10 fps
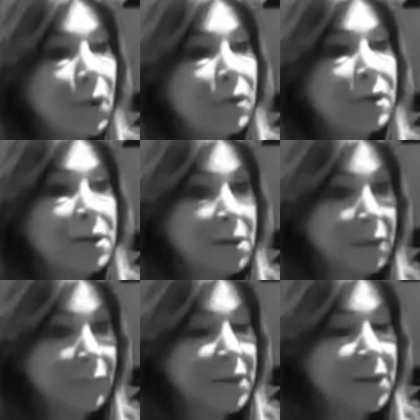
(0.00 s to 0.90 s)

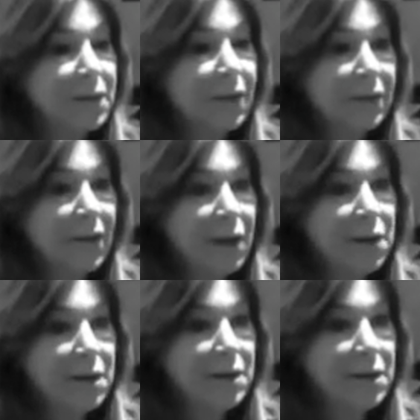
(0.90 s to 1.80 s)
SIPPs and
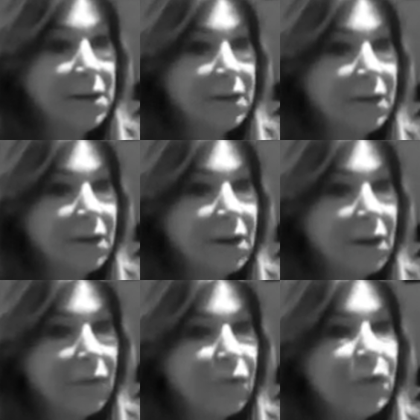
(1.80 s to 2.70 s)
ISAs.
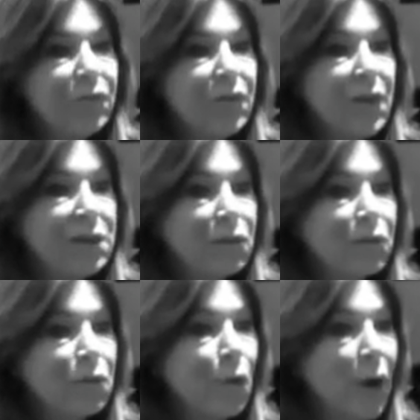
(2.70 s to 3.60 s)
If you've invested
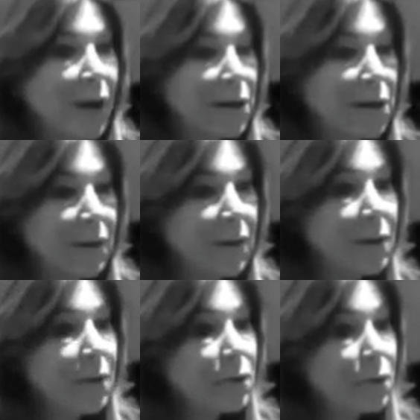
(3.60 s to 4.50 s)
through your ISA,
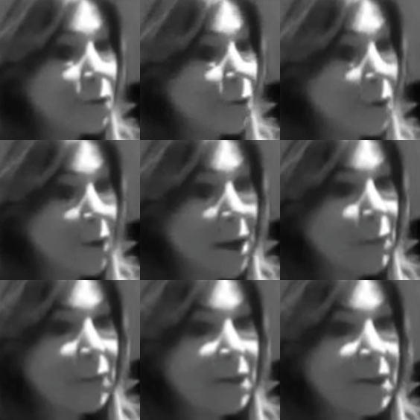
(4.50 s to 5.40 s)
you are not
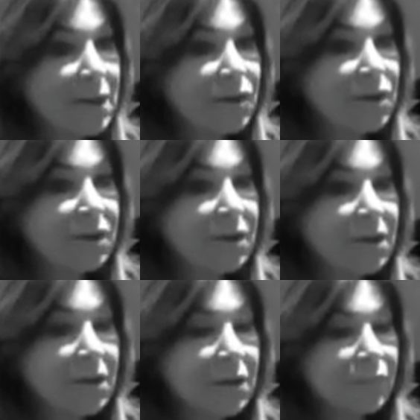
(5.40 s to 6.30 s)
liable to
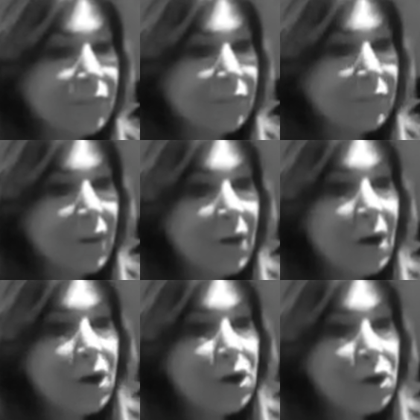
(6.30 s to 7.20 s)
CGT.
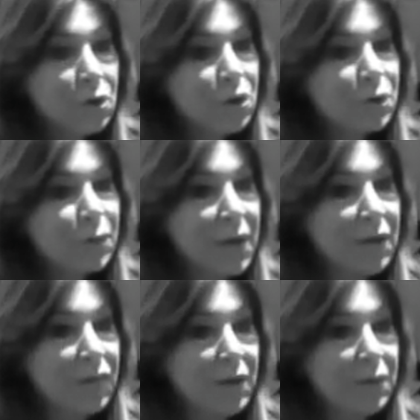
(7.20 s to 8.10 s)
A huge
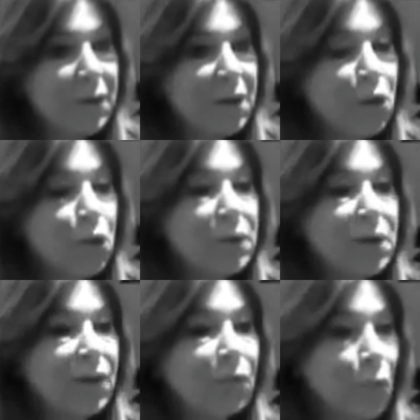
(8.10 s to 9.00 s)
benefit, meaning you
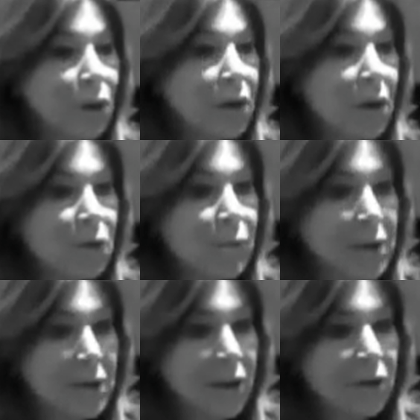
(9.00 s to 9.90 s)
receive
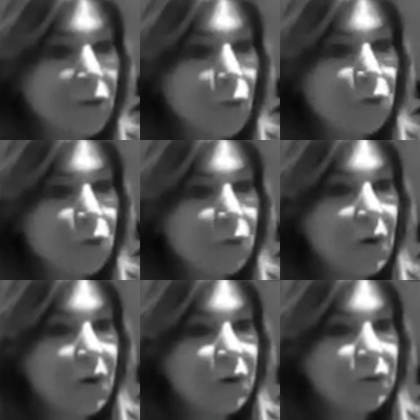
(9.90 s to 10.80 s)
100% of what you've
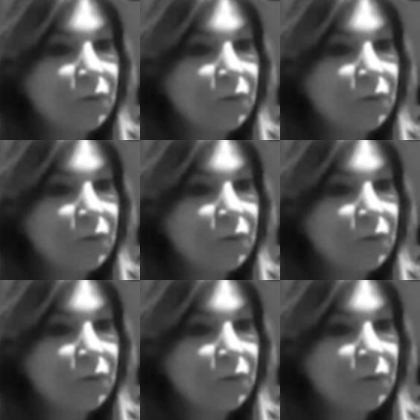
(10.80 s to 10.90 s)
earned.